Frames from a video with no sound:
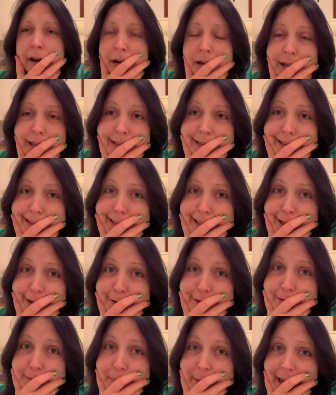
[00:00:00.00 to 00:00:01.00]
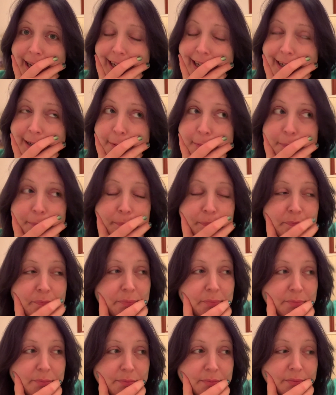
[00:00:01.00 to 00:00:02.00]
Excuse me.
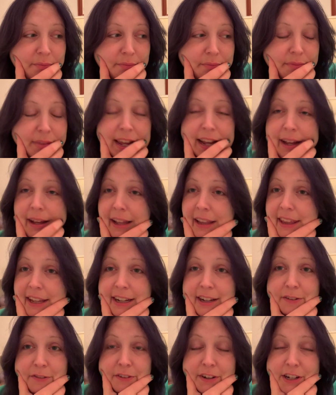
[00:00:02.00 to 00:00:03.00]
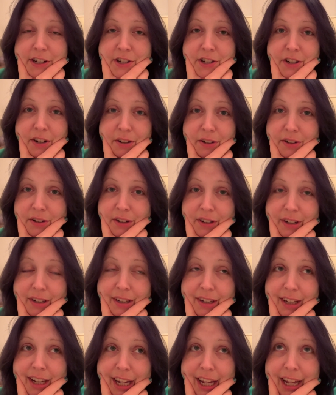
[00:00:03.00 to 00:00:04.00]
I think I finished on,
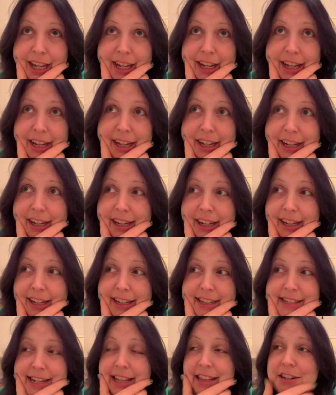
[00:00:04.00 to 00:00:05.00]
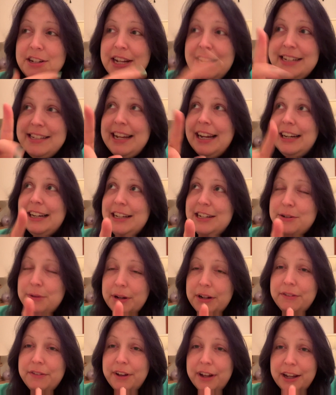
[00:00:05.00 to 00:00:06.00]
it's either exactly
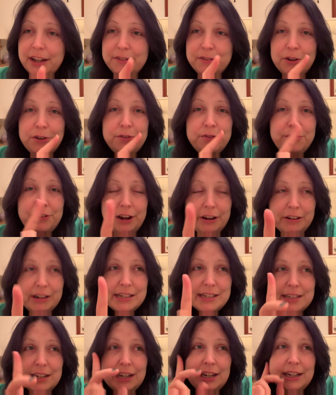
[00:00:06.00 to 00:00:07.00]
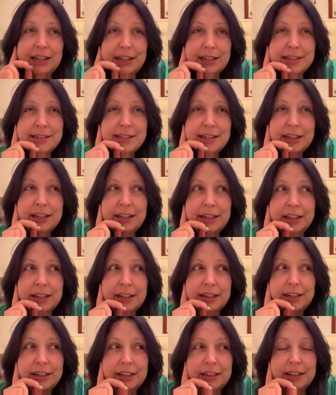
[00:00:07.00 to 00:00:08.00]
25 or very slightly under,
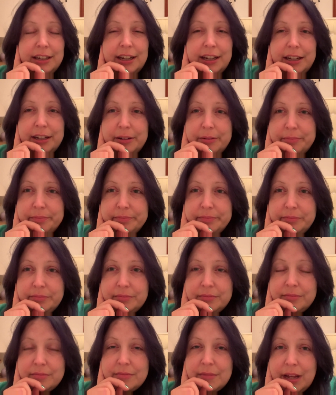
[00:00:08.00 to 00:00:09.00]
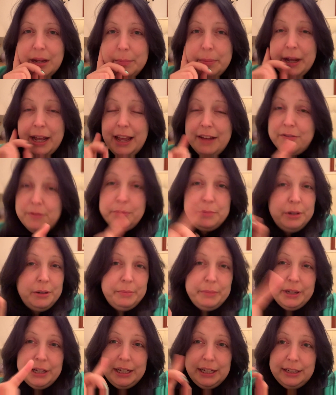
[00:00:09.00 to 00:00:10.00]
but I haven't put
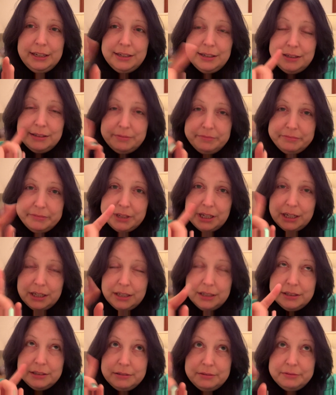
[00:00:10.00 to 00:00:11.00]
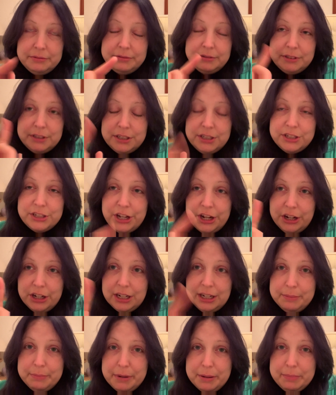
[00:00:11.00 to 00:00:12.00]
my
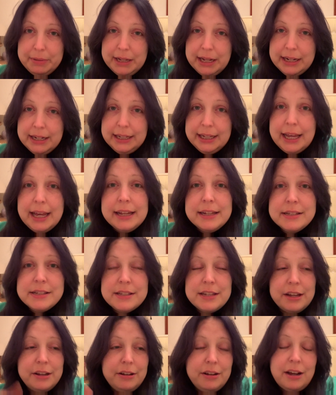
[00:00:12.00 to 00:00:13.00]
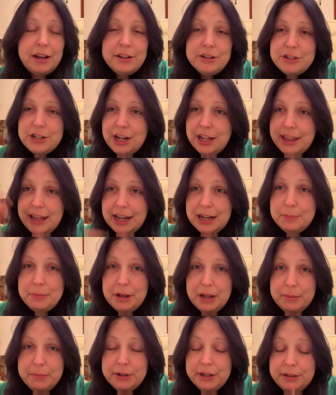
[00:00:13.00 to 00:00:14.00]
total in my planner yet, so I'll show you that in a
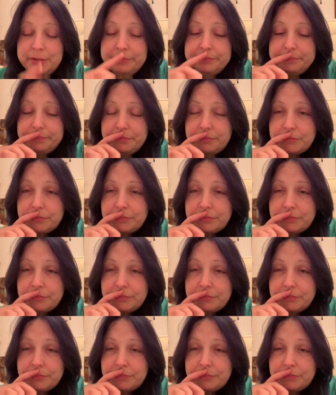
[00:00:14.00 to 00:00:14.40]
moment.